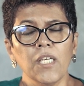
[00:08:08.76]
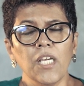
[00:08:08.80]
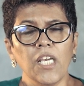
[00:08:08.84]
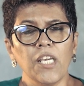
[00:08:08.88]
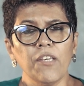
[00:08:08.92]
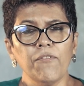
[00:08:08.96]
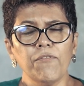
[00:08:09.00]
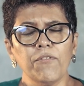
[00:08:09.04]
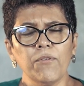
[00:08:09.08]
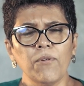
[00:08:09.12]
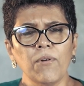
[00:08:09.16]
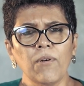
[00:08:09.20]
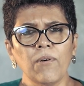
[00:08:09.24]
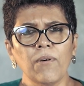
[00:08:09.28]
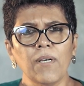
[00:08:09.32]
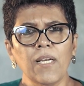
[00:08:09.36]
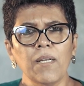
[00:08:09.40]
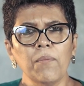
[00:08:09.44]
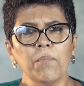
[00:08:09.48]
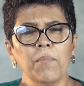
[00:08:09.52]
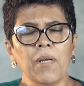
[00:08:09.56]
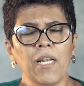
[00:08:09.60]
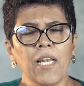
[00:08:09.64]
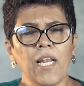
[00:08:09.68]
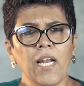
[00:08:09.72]
If you look
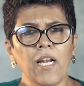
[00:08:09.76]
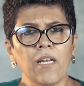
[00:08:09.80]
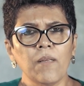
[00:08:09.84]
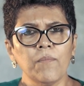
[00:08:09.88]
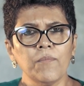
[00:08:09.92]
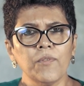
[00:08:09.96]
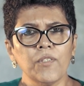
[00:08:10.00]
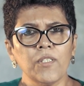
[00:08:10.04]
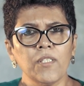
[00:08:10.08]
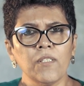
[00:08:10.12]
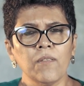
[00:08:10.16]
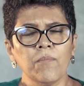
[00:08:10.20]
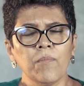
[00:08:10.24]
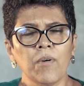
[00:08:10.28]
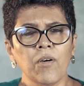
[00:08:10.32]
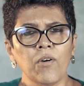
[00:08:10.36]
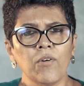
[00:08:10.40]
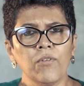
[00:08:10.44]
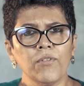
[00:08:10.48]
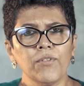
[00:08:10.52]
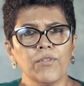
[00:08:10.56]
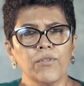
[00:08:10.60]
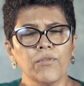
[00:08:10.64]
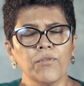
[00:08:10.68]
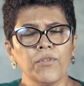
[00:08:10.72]
at Malayalam cinema
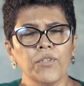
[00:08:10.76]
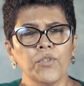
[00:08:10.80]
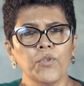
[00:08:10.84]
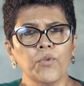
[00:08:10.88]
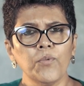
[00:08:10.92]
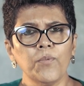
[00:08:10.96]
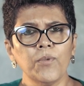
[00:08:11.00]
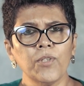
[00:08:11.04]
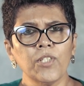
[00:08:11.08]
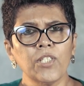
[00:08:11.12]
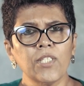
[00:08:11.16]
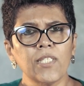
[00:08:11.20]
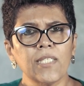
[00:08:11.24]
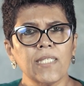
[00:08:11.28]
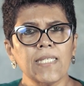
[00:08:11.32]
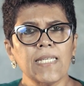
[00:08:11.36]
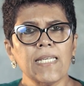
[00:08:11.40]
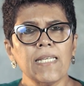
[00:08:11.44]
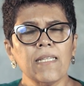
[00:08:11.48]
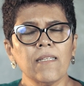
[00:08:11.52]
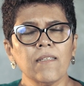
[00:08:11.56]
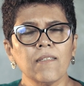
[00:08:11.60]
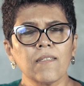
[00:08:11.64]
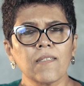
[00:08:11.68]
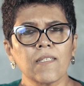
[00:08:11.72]
also, you would
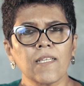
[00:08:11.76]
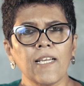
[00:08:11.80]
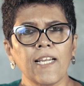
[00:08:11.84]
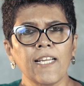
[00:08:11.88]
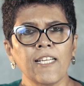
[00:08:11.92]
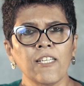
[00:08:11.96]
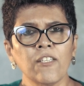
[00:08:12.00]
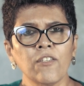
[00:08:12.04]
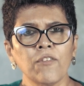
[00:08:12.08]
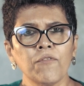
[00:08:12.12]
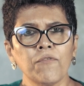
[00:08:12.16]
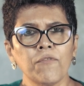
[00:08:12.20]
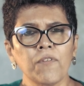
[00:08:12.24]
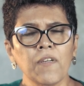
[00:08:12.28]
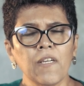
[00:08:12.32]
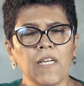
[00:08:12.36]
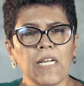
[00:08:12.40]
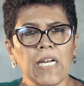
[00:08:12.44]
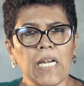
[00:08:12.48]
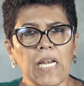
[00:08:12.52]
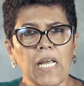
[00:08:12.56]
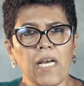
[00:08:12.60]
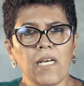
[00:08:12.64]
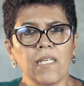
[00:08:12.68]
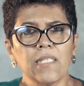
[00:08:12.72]
see this kind of
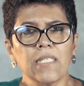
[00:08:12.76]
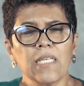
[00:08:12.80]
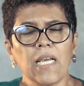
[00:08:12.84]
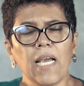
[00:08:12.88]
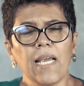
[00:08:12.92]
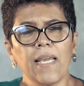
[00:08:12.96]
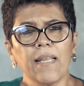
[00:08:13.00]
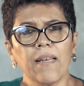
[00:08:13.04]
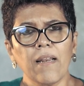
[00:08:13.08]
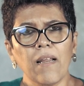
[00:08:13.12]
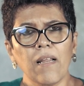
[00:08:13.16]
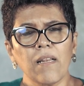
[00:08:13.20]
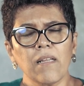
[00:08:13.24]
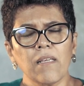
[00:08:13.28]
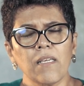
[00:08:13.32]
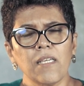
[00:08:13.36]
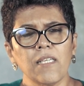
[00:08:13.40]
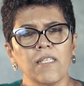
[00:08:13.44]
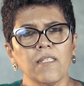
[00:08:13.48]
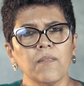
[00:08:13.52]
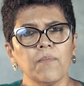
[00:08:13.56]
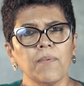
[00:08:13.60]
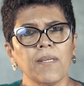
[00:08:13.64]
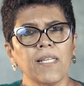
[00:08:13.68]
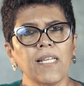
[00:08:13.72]
class
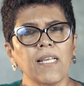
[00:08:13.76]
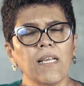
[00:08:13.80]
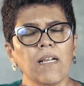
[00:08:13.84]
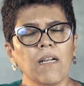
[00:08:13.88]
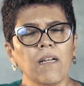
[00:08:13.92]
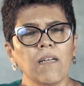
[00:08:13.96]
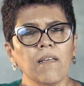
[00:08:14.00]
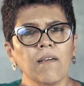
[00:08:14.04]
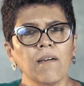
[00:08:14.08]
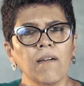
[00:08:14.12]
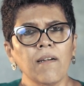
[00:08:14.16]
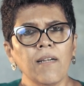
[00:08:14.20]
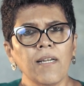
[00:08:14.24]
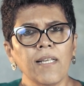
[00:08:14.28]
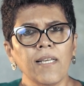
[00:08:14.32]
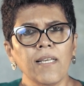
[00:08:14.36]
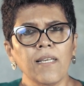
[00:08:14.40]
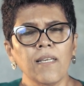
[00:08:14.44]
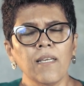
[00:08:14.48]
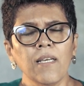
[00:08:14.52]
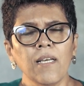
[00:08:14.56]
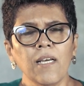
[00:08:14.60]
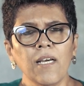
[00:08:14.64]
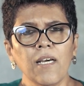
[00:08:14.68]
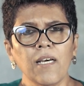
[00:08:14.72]
hierarchies very
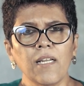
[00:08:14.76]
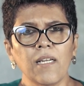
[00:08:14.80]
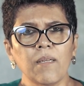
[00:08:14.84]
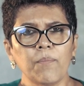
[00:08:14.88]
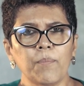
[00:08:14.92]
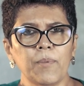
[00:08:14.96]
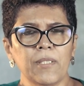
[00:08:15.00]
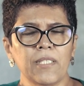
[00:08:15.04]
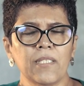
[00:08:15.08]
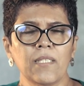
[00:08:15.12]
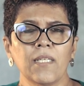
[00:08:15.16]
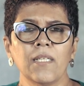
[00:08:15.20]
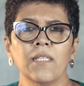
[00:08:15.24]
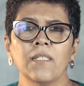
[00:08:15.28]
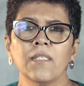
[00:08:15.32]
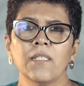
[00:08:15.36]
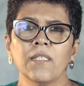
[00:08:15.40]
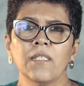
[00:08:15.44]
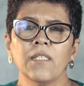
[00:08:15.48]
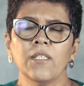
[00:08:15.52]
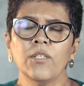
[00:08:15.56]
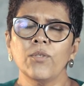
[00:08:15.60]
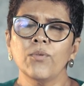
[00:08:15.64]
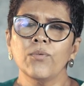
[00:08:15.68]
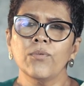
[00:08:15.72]
clearly
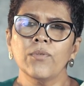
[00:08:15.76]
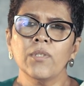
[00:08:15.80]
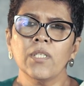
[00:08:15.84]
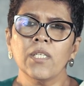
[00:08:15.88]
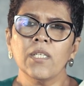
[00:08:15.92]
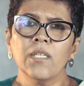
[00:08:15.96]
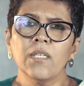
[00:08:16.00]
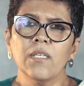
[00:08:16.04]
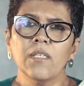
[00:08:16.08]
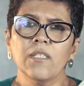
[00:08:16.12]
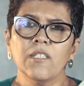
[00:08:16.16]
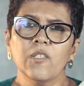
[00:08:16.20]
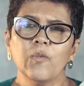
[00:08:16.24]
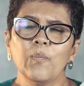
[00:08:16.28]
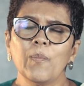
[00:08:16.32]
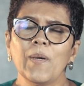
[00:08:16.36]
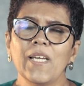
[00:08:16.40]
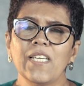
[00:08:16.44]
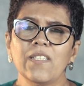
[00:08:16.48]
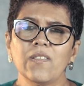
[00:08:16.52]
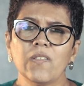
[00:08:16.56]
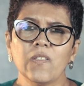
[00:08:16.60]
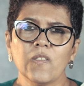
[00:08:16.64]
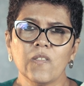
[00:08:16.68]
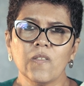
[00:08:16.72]
represented using
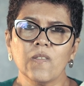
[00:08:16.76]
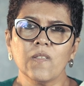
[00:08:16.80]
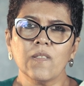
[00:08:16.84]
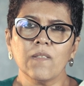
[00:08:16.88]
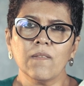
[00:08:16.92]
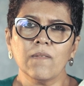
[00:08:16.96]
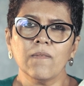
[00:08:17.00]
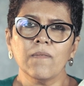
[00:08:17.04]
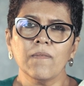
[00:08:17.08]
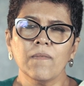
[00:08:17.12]
spaces.